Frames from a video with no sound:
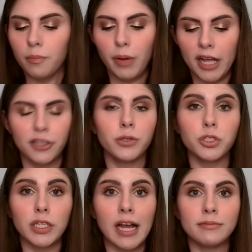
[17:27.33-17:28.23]
but
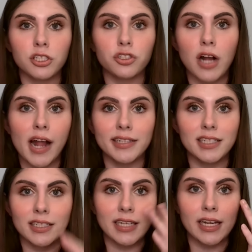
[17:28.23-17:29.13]
usually I'm just trying
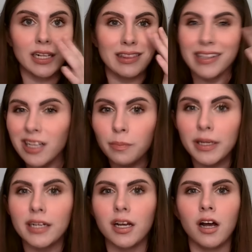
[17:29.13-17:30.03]
to get a little
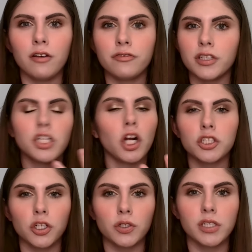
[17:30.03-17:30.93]
bit of the dark
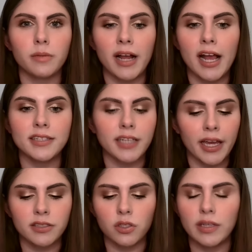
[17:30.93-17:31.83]
circles under my eyes
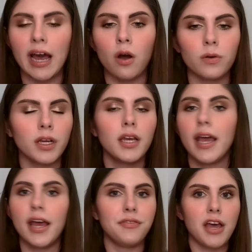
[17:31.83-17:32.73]
canceled out
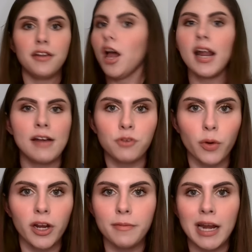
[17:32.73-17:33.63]
and then not have to
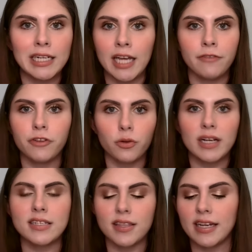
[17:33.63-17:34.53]
worry about it again for the
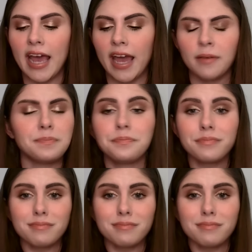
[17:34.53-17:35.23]
rest of the day.